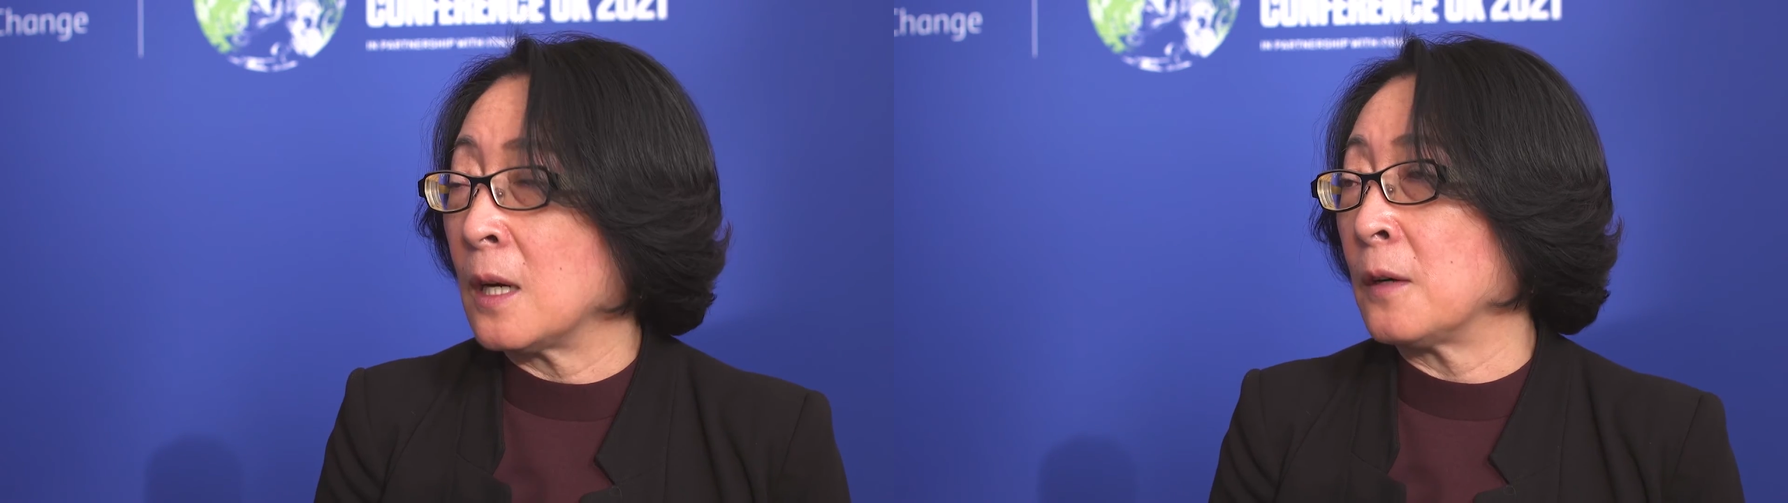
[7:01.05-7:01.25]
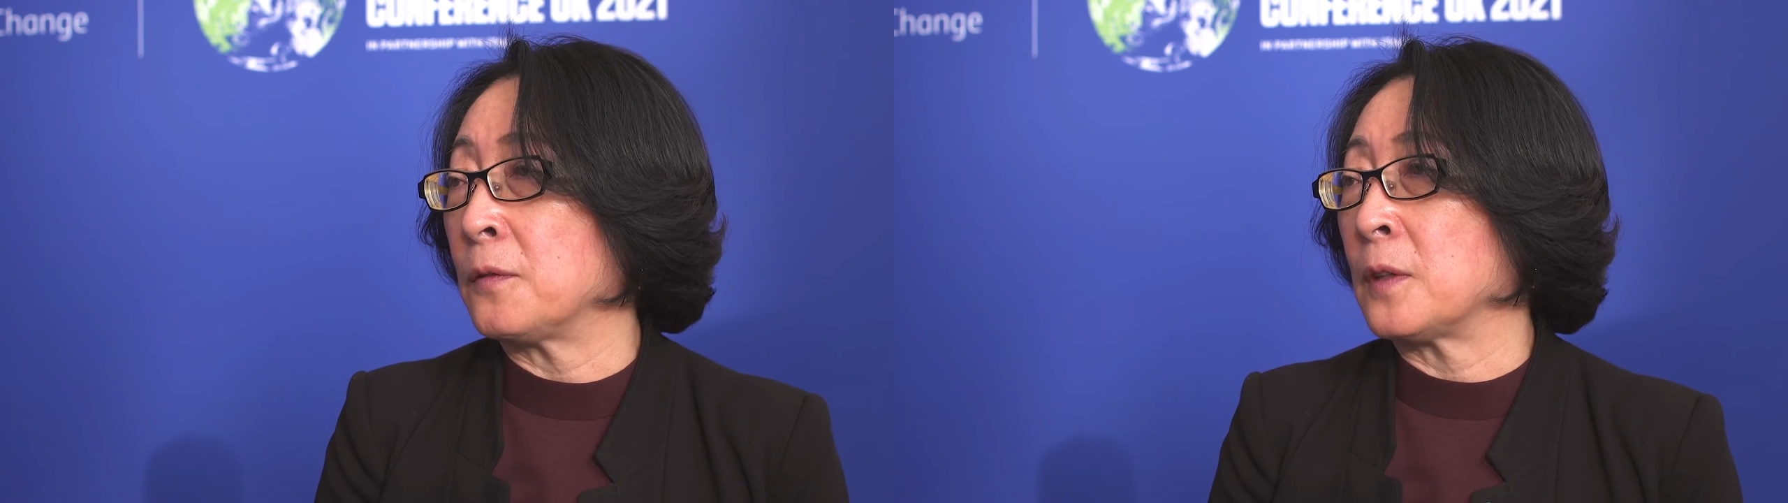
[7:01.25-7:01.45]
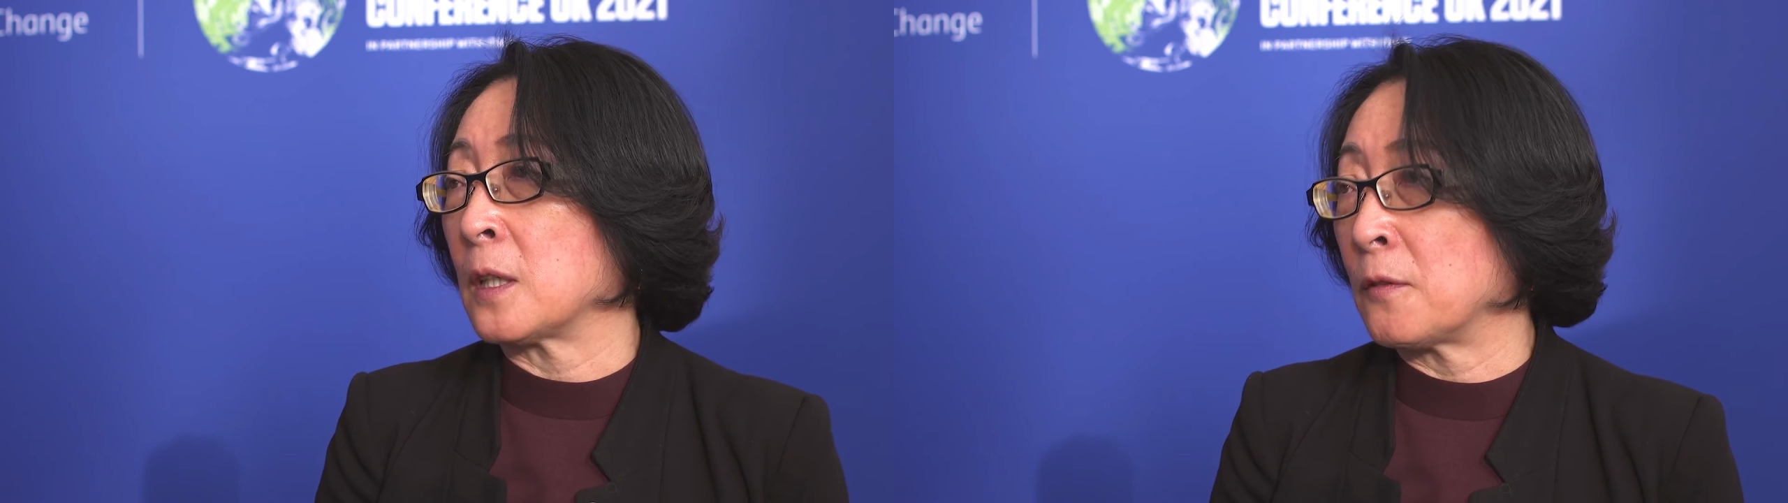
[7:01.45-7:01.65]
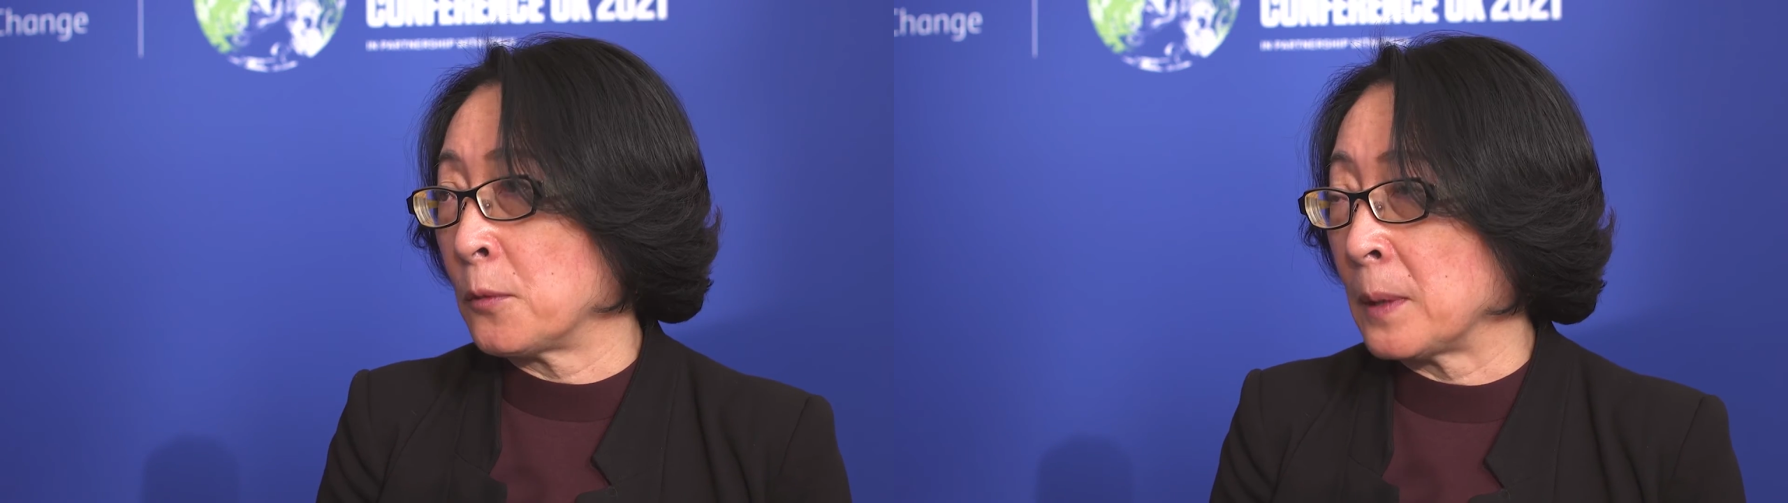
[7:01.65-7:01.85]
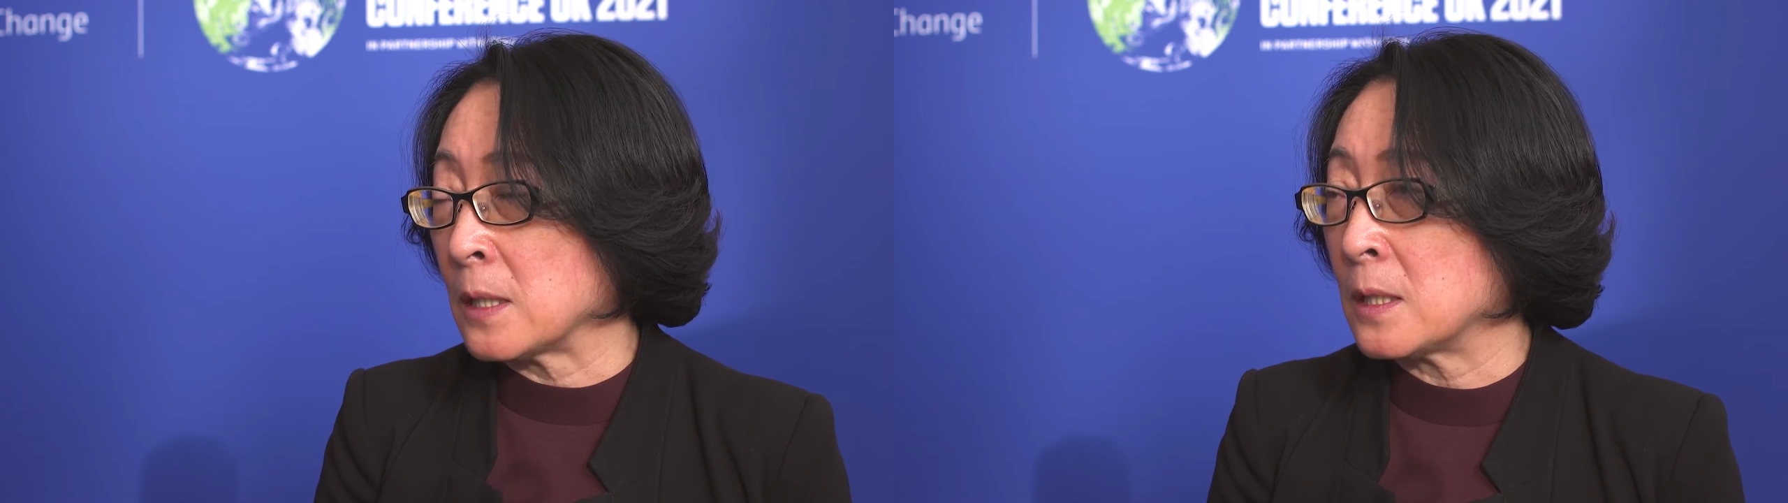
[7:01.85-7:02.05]
of the
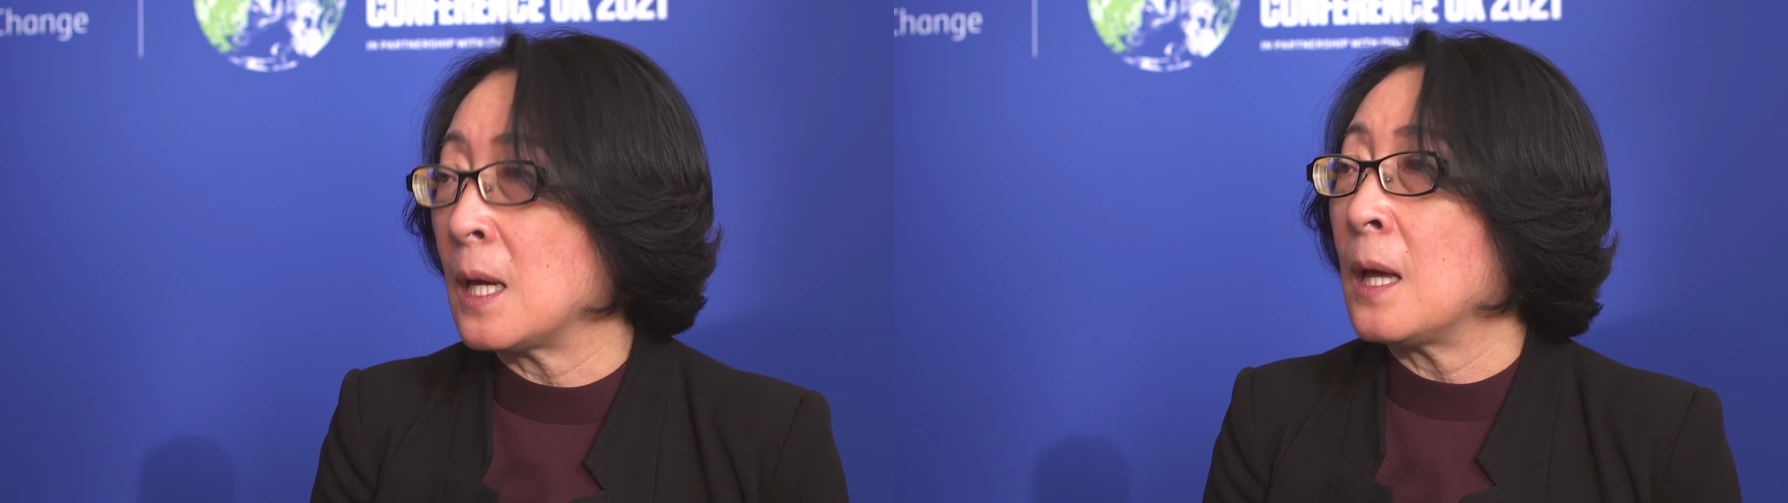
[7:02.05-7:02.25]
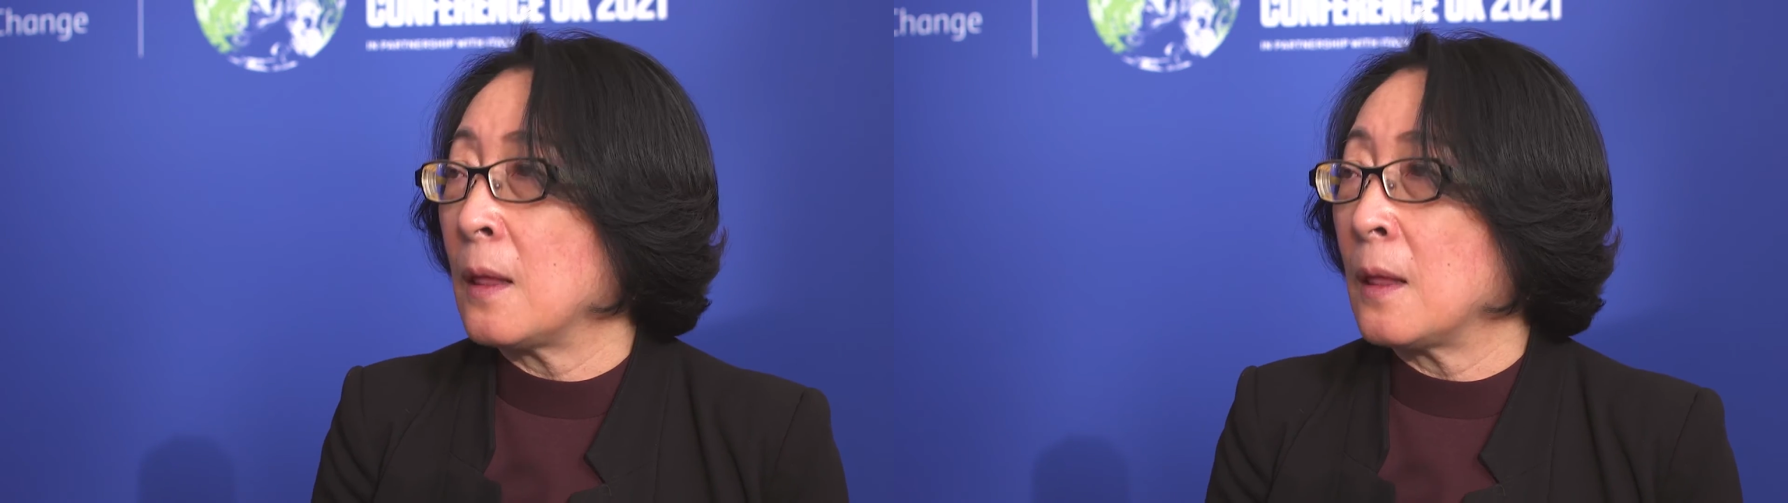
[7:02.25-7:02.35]
governments,